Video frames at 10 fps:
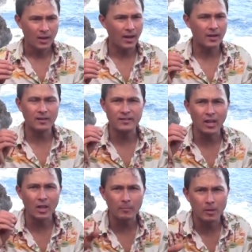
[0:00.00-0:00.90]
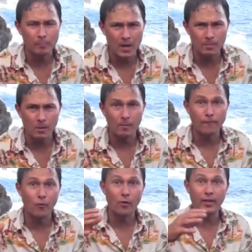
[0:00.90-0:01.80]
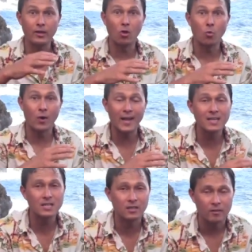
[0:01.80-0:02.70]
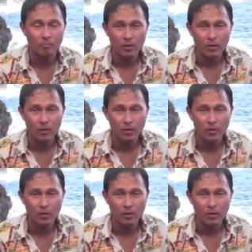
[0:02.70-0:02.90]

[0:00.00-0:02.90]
and selling them to people before they go rancid.